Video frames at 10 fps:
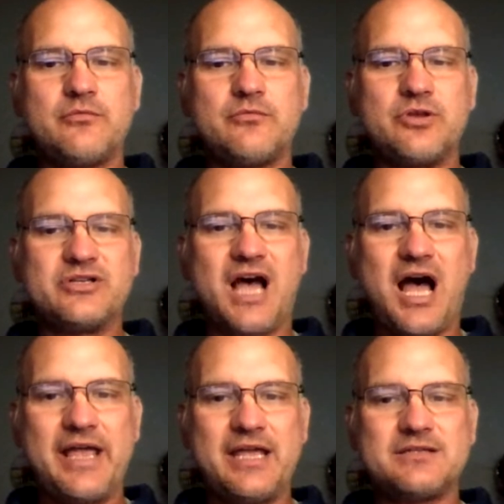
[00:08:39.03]
their
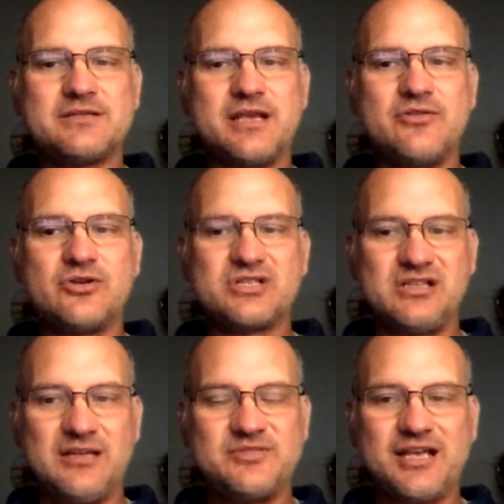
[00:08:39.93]
diets and their
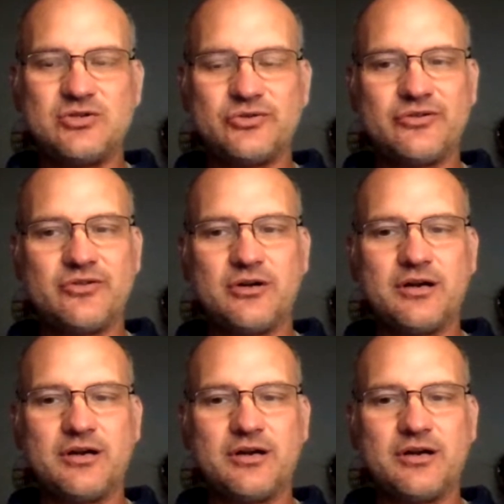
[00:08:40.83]
sleep schedule. So they're